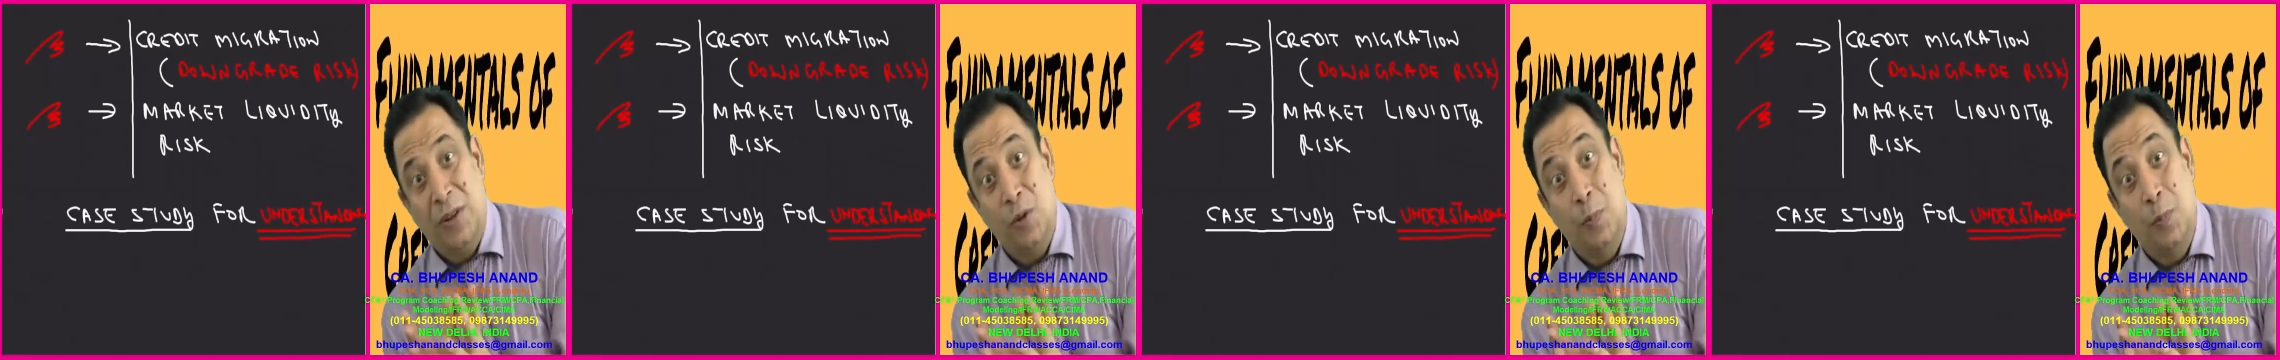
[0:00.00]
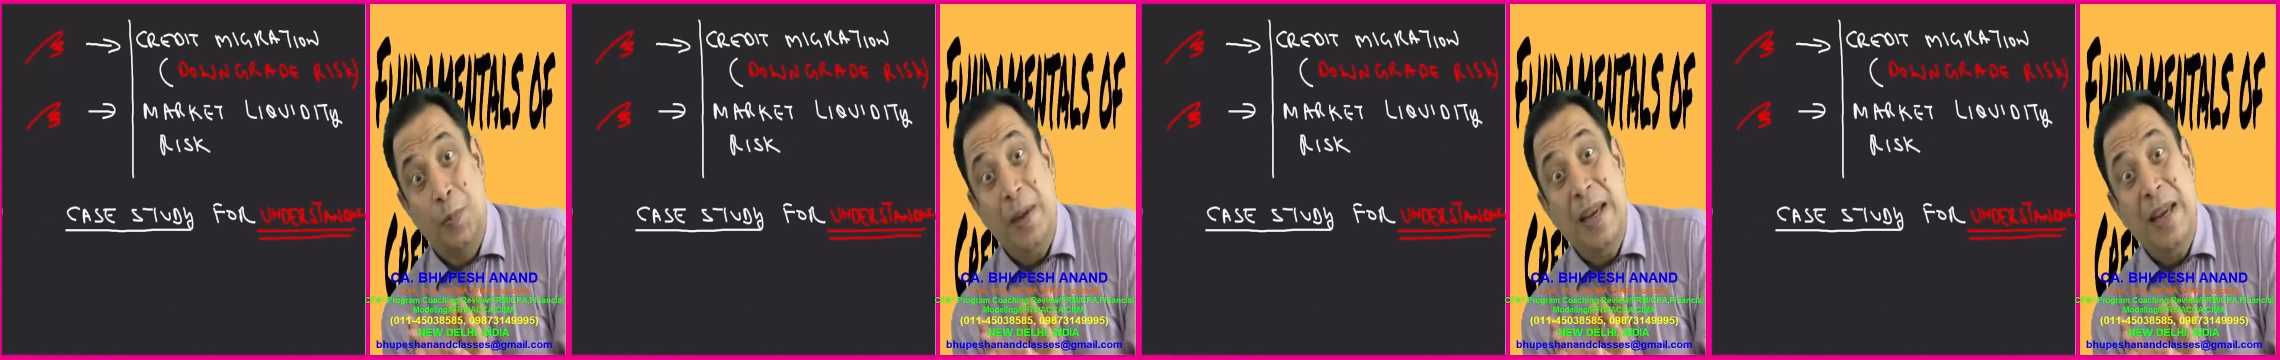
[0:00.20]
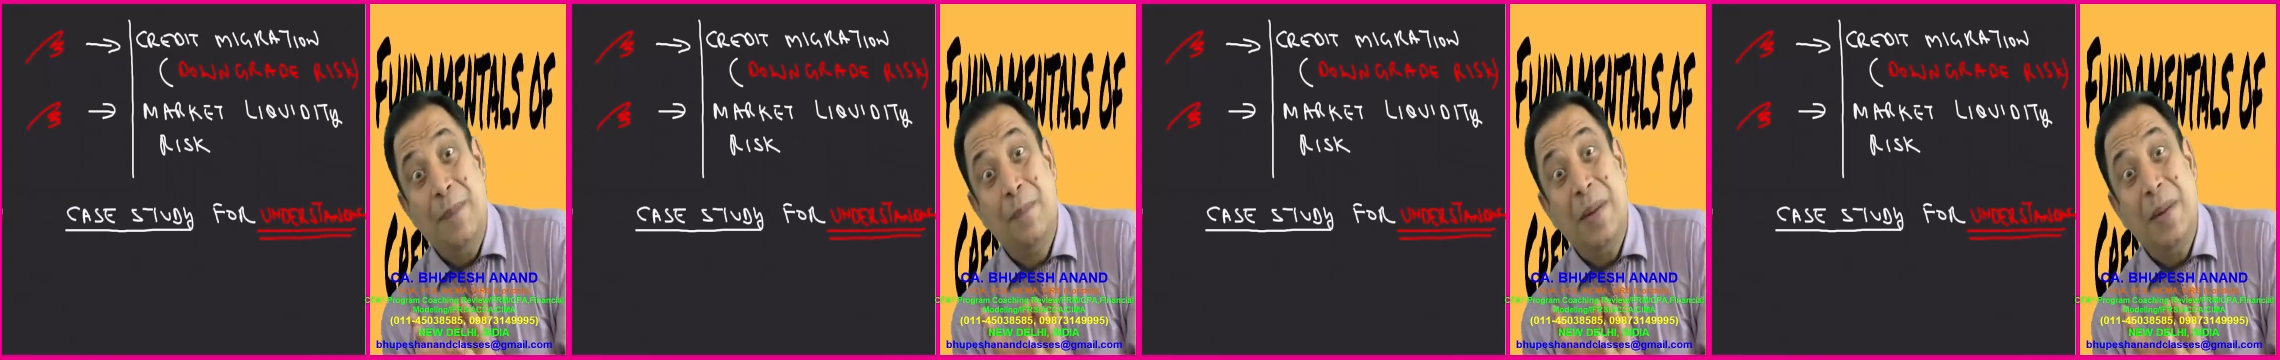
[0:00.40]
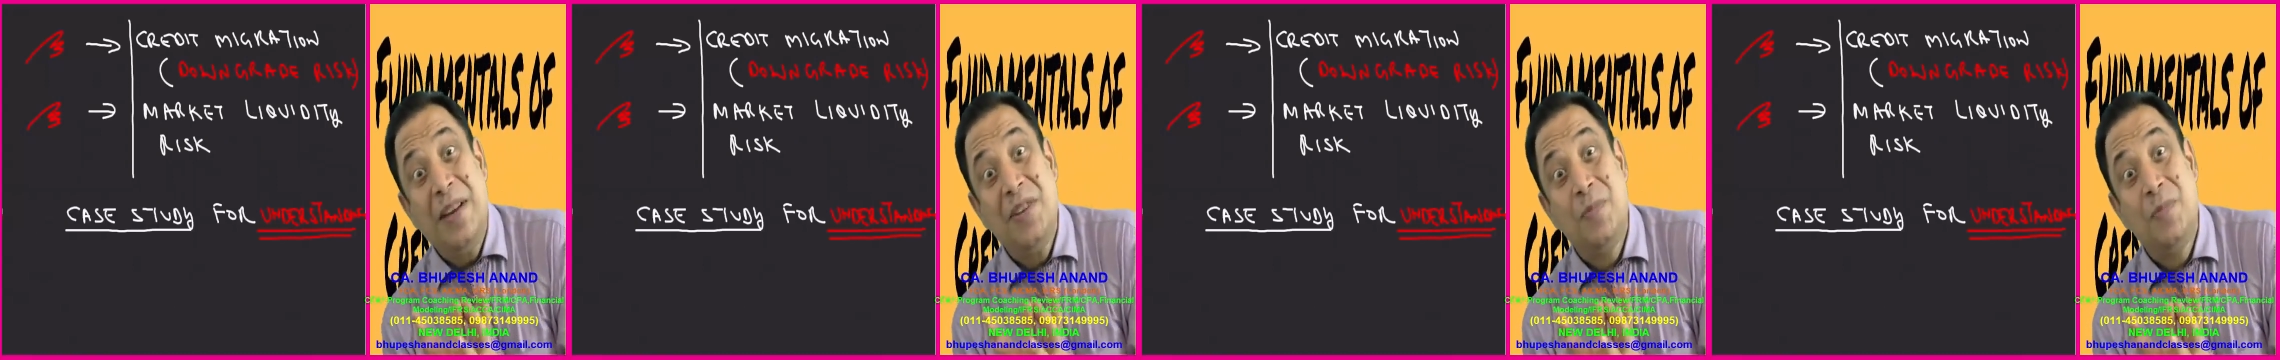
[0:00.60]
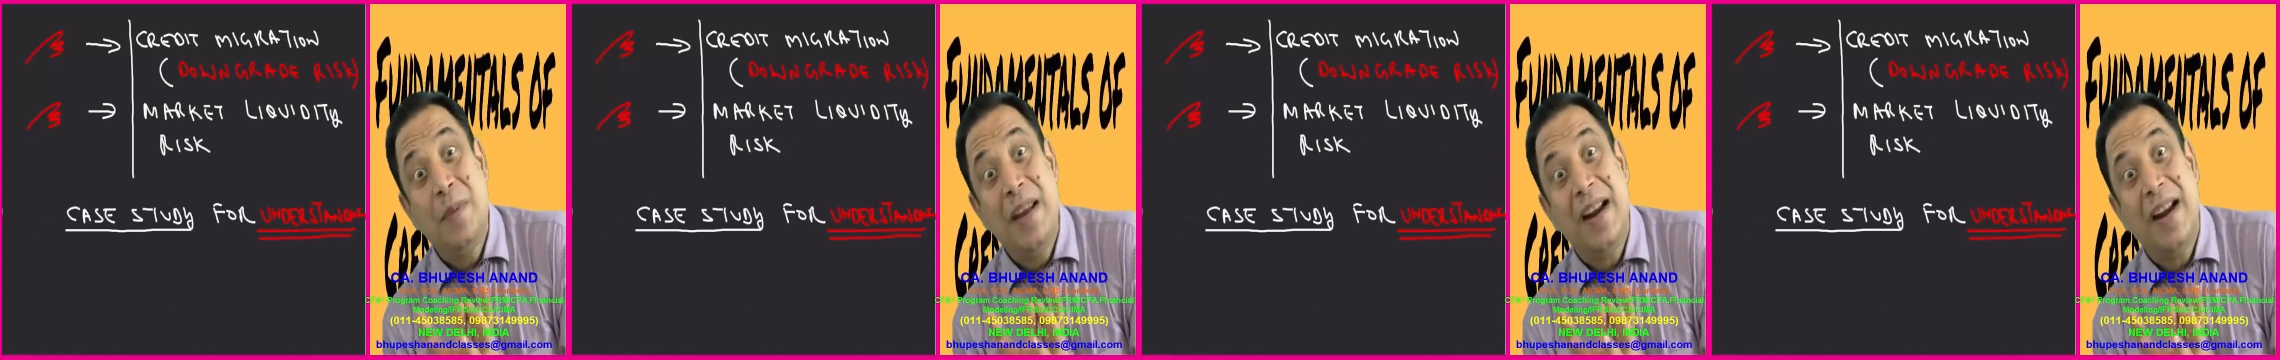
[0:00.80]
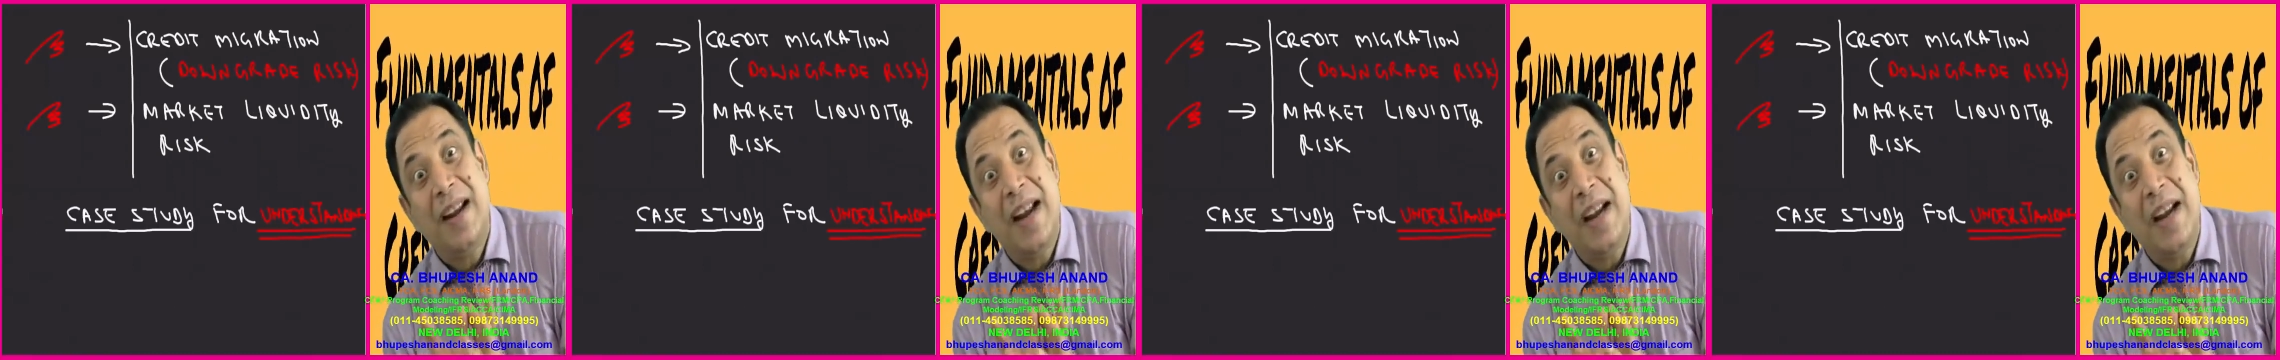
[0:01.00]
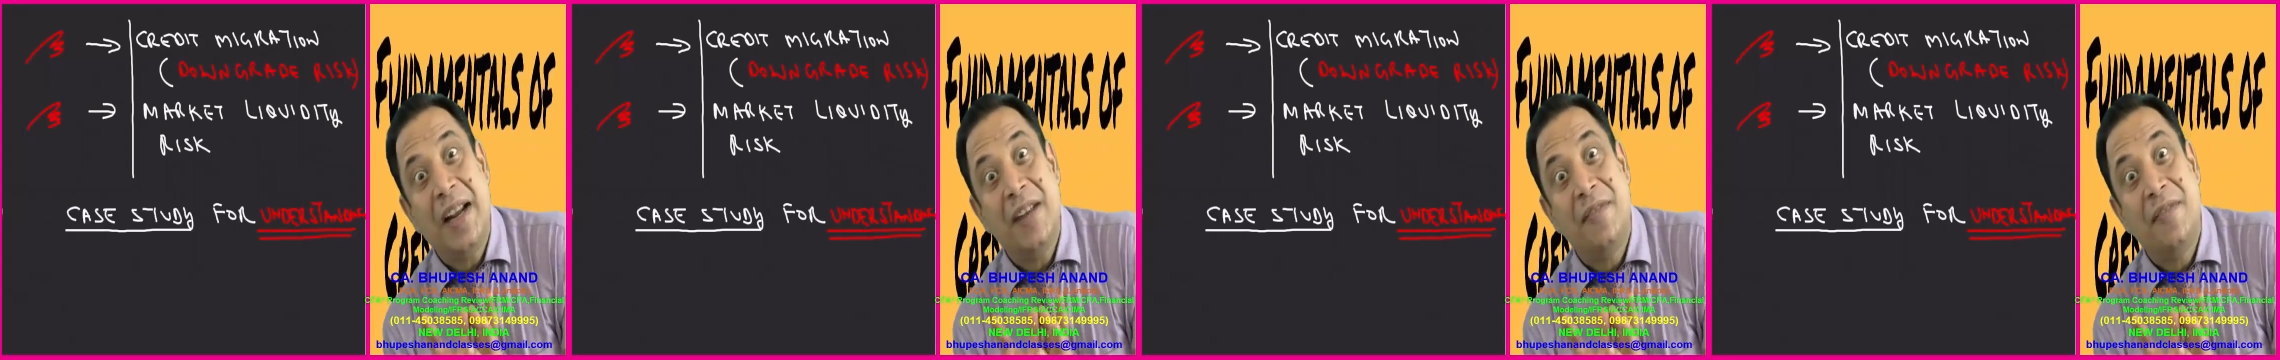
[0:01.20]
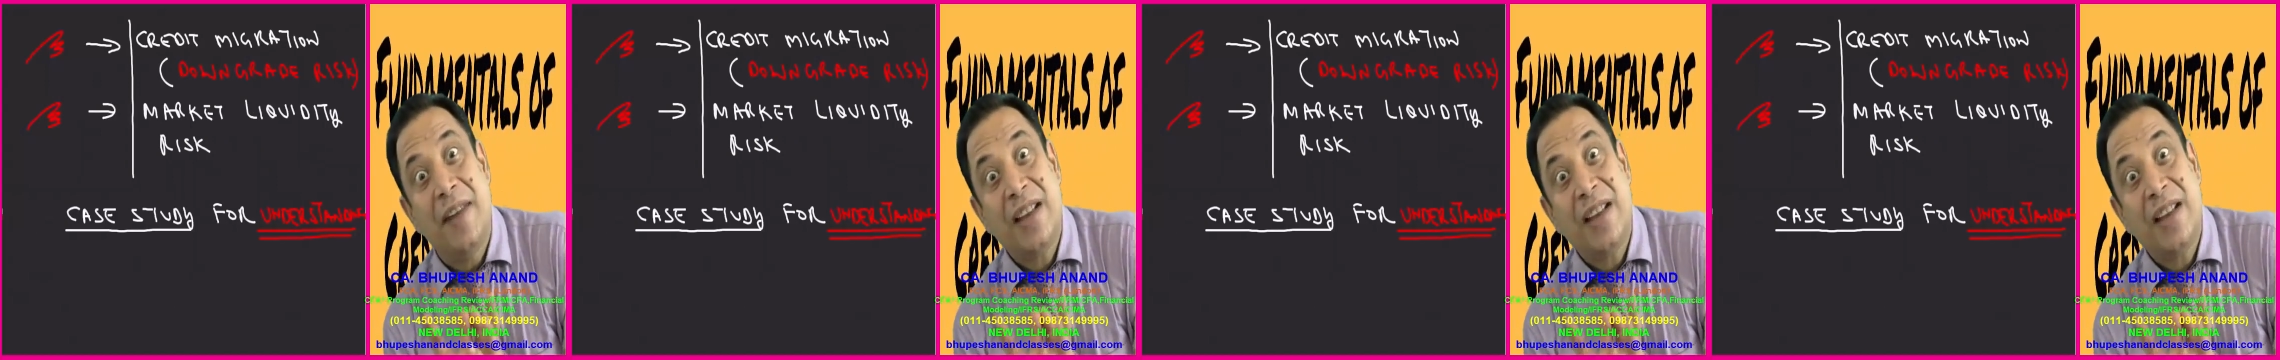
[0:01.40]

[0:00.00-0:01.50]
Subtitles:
so please be attentive.